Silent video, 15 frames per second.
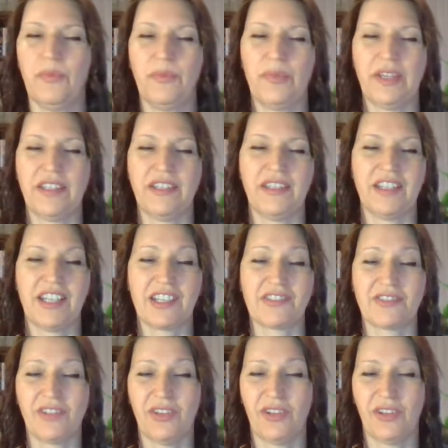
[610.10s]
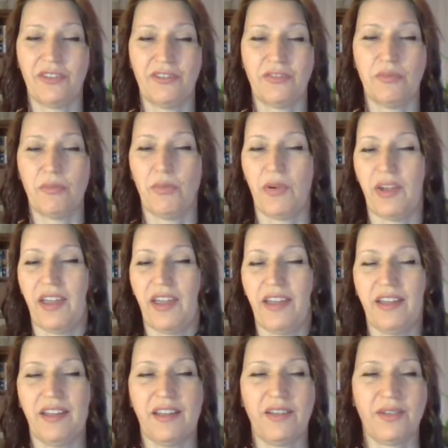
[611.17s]
baking an extra loaf of
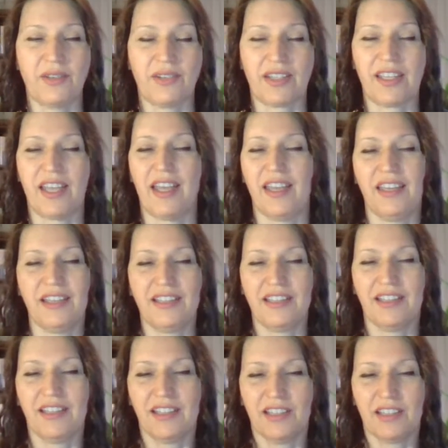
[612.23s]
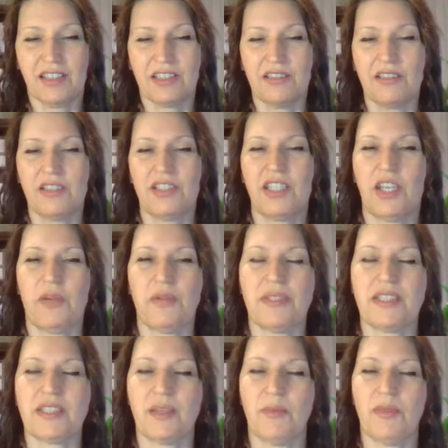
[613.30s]
bread or a cake to share with
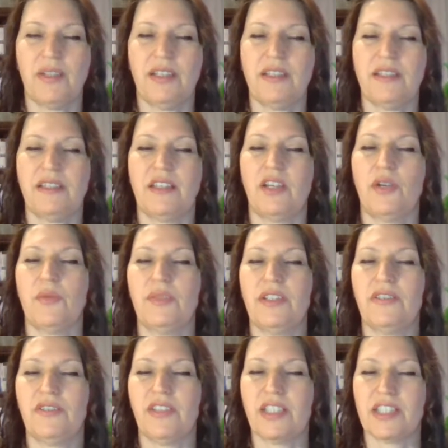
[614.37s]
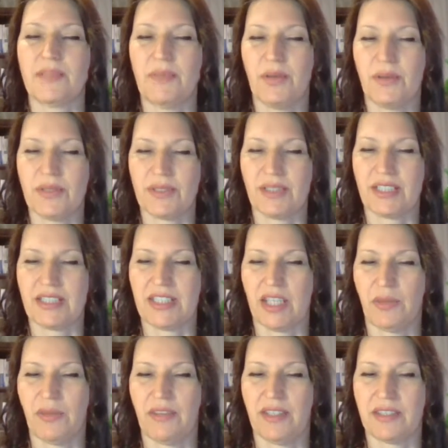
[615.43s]
somebody and help lift their spirits on a
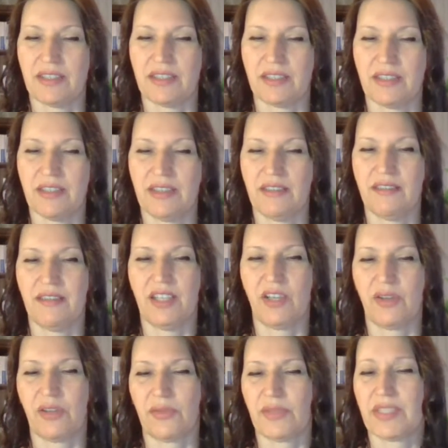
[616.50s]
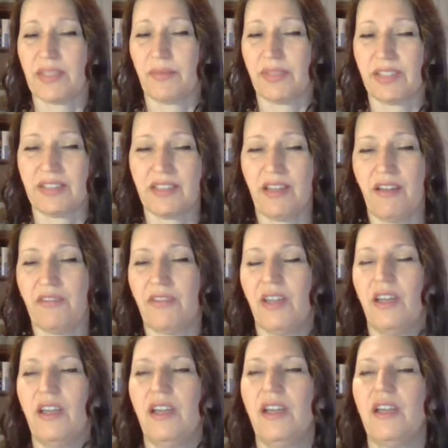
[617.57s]
day when they're going through something tough.
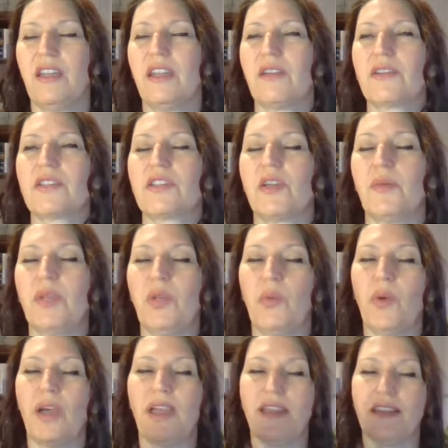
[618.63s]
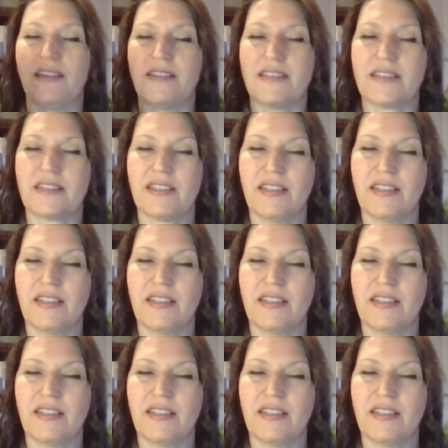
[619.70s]
There are so many ways